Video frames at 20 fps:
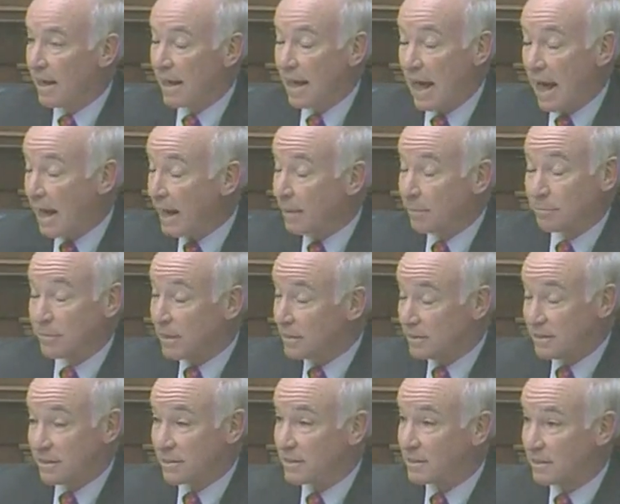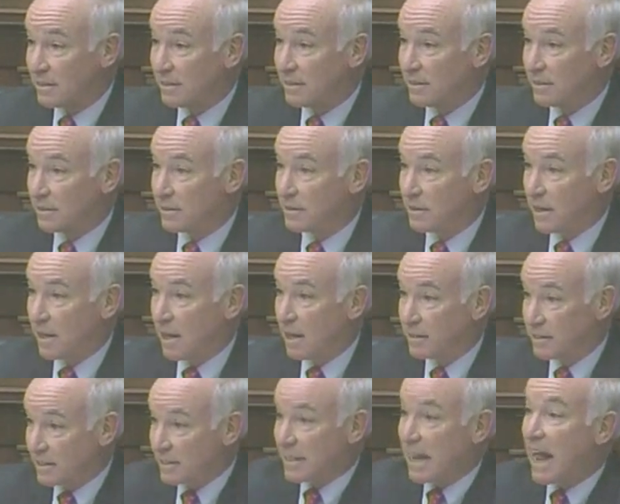I am just
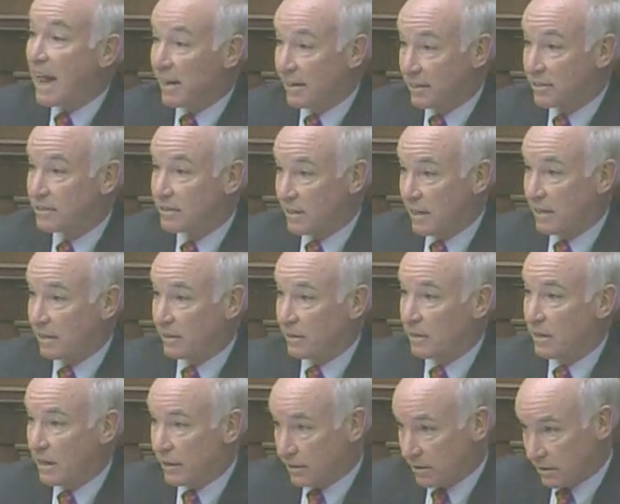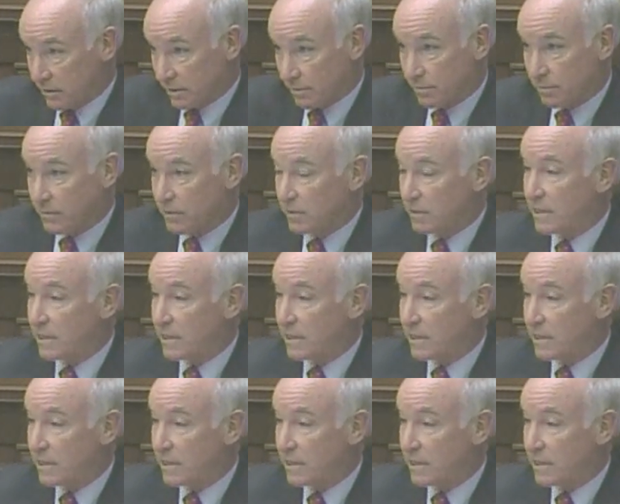astonished at the